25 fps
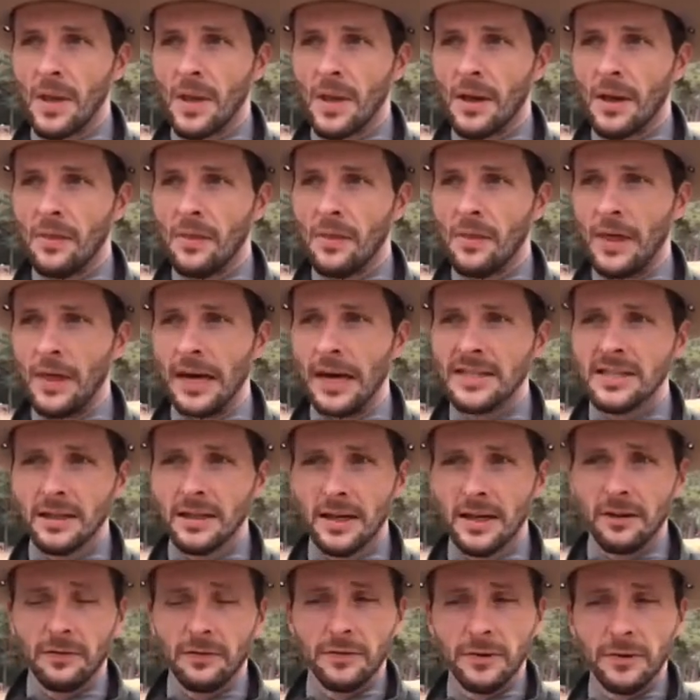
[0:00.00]
That's
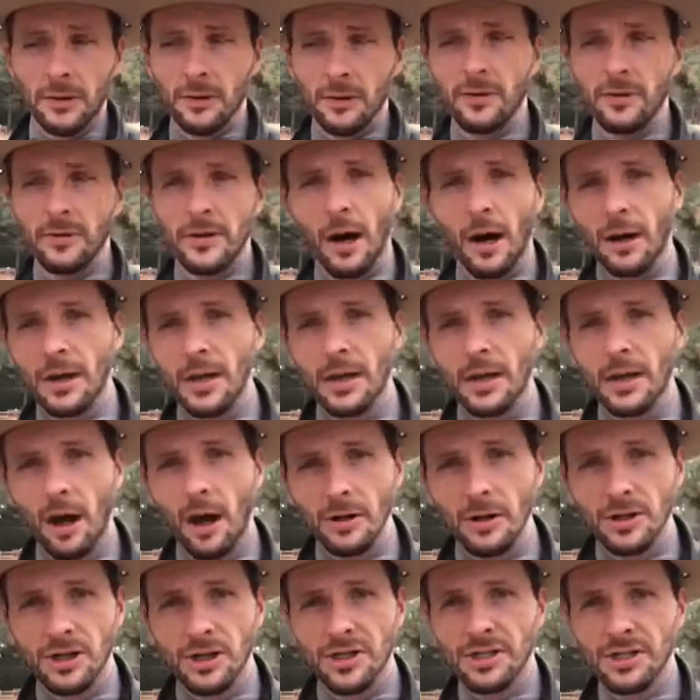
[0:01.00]
led a few of the
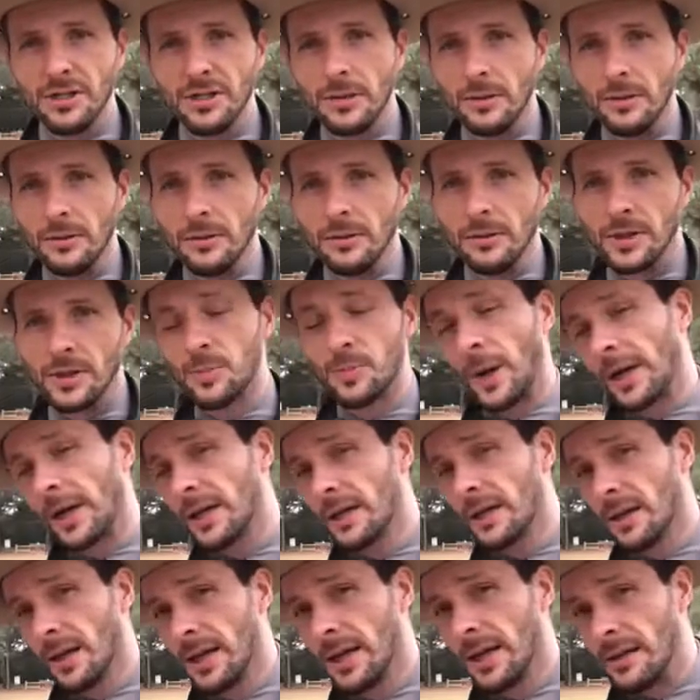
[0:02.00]
archaeologists to
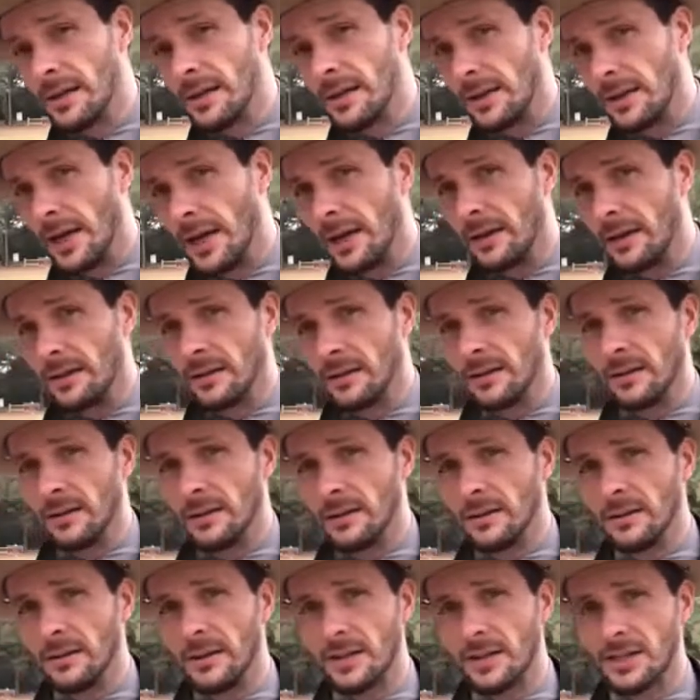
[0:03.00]
speculate that
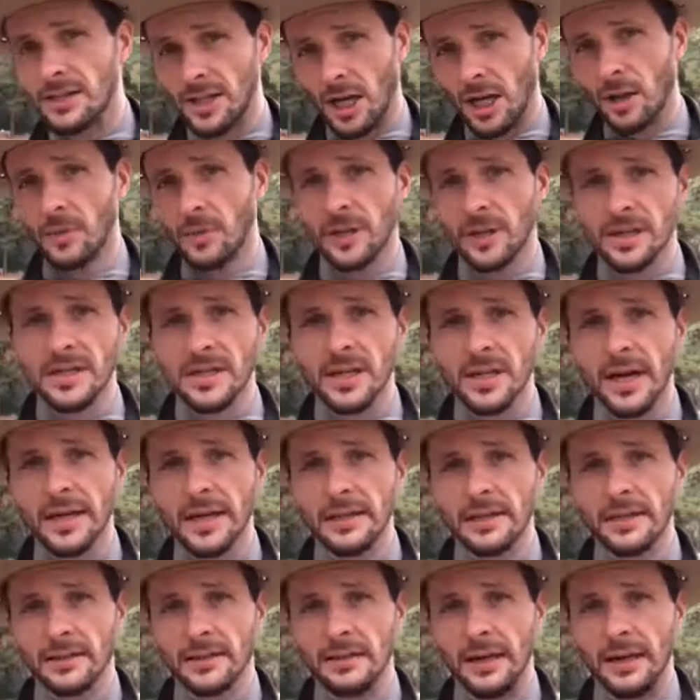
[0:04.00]
the settlement
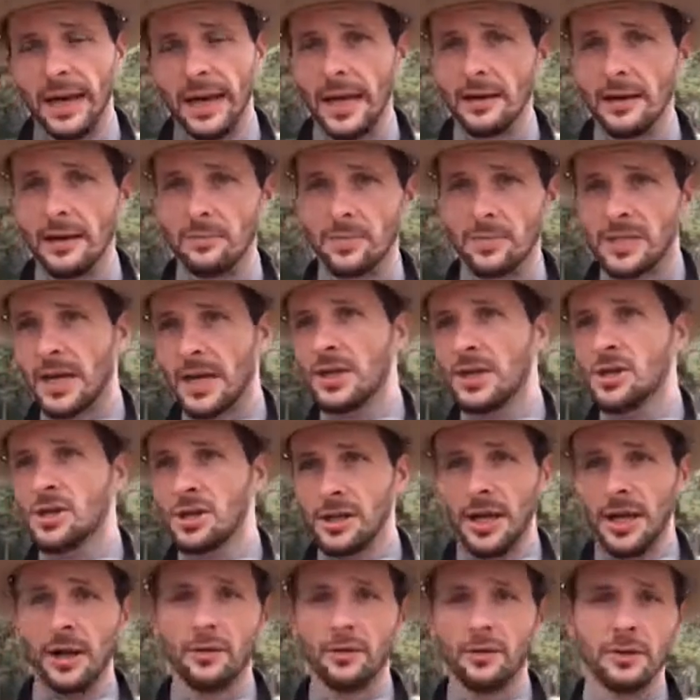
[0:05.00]
site and
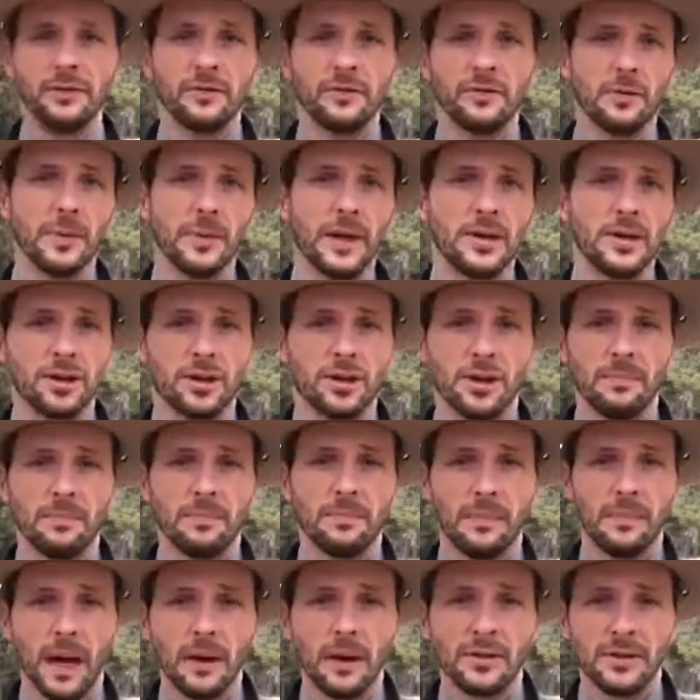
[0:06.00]
potentially other information
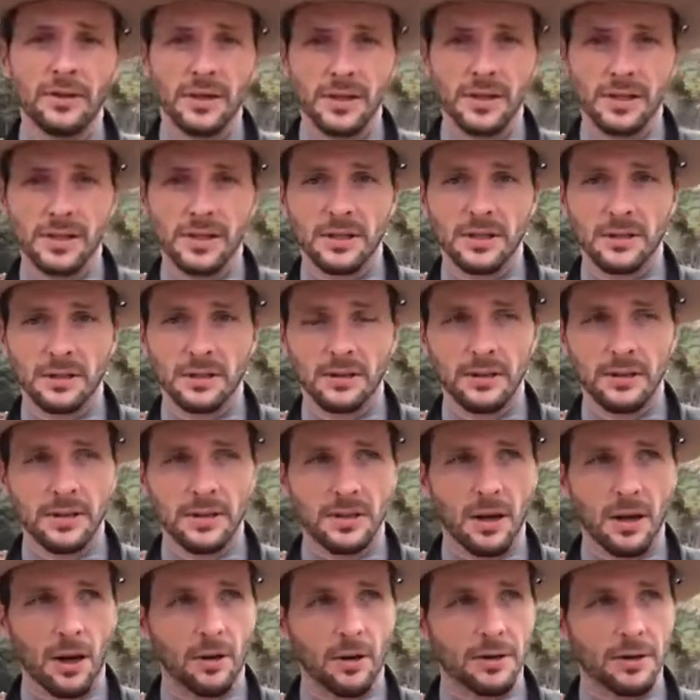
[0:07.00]
about these
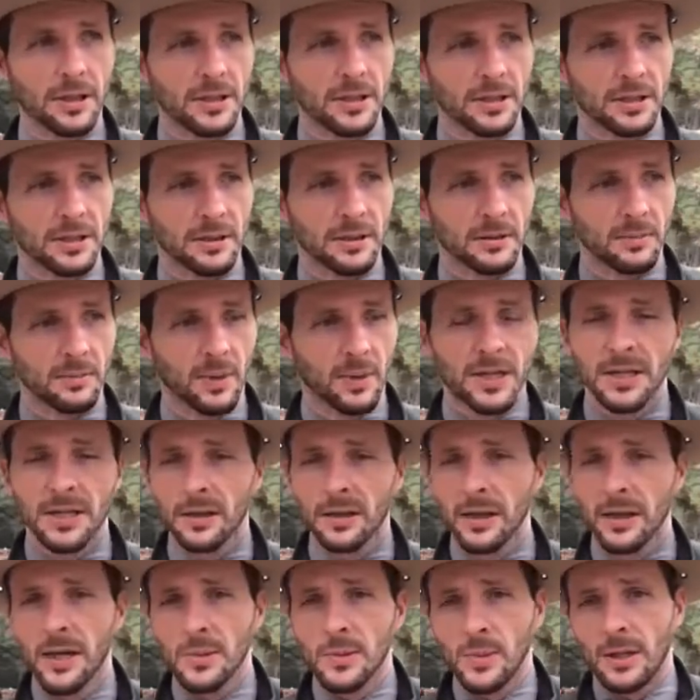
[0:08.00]
colonies
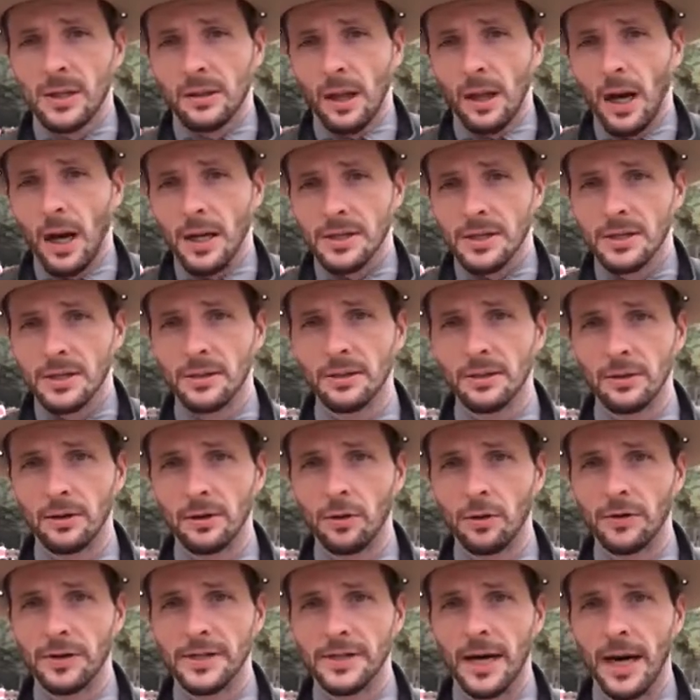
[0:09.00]
basically has been lost
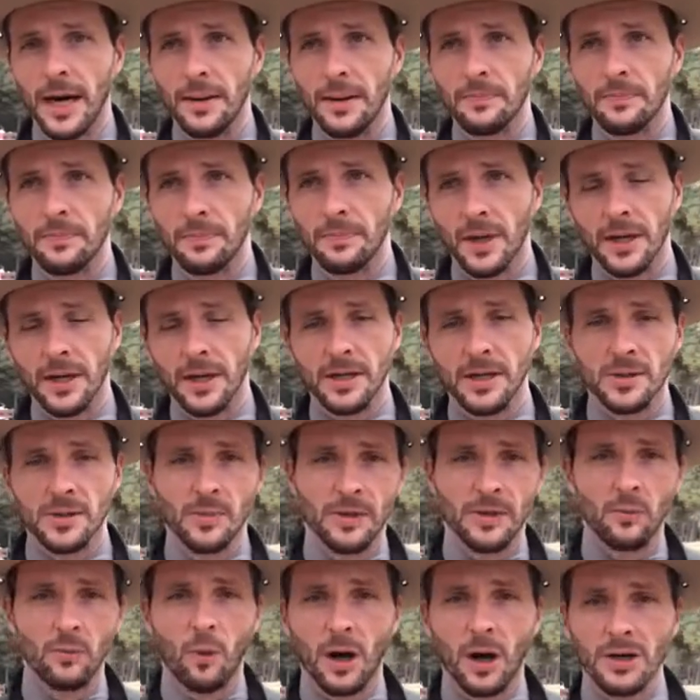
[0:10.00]
over time and has
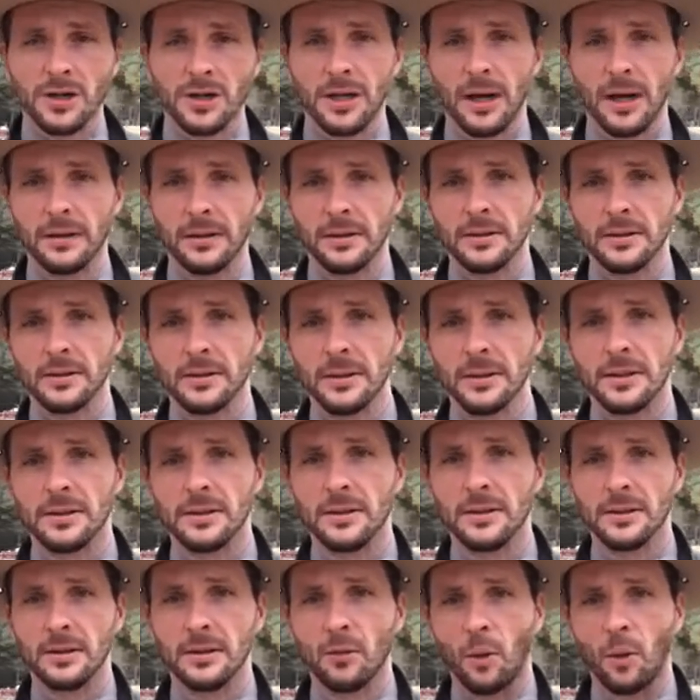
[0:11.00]
been washed out
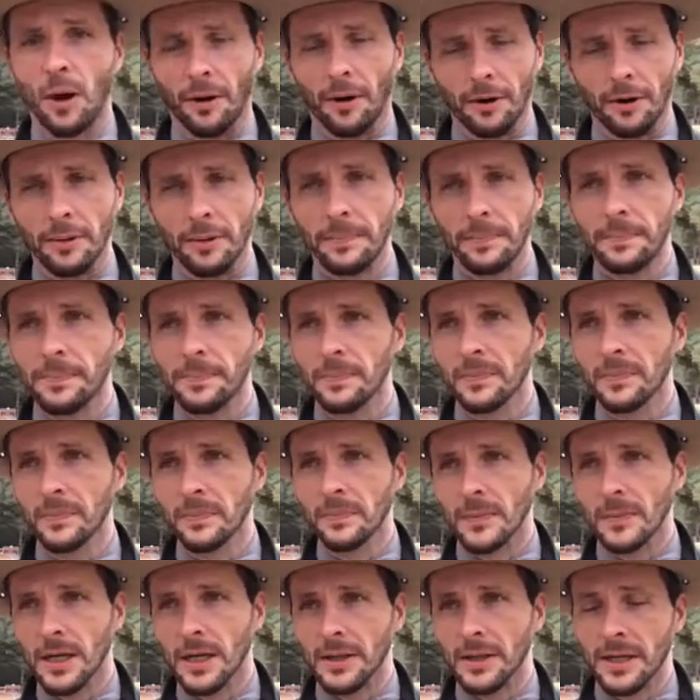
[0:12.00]
into the water.
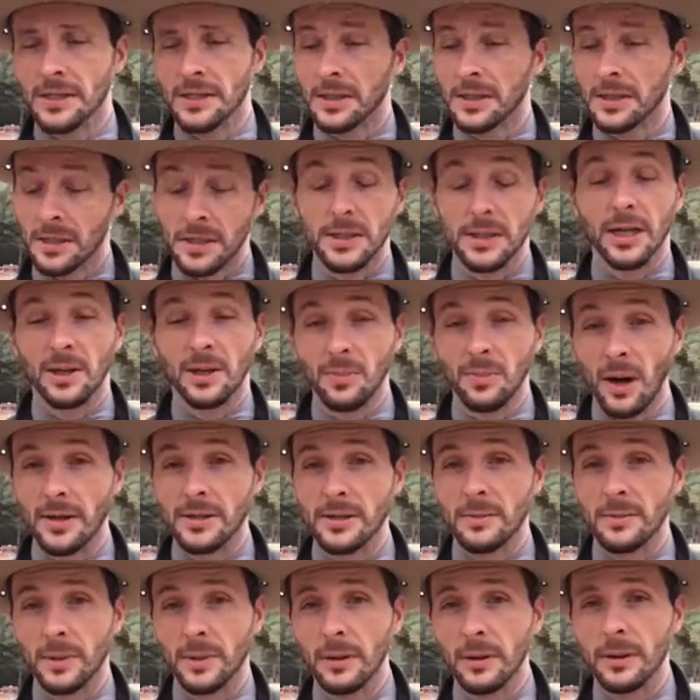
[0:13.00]
And that's a distinct
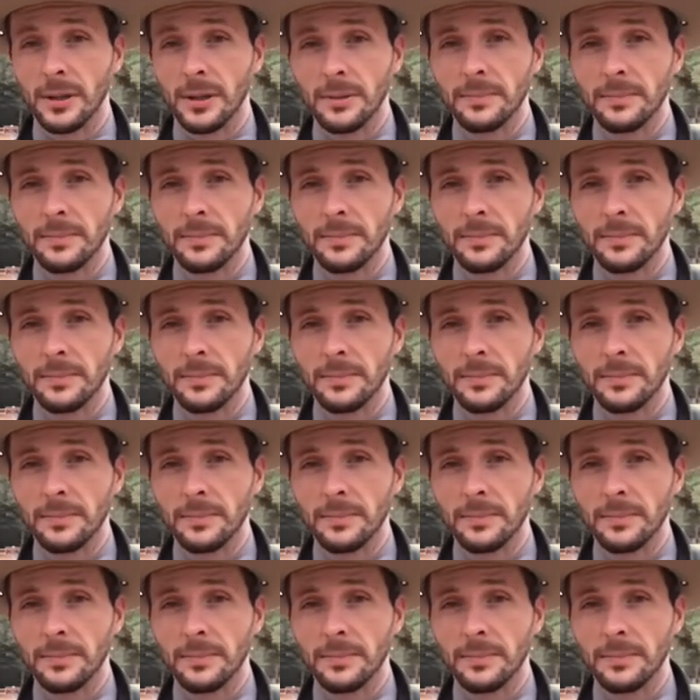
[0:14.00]
possibility.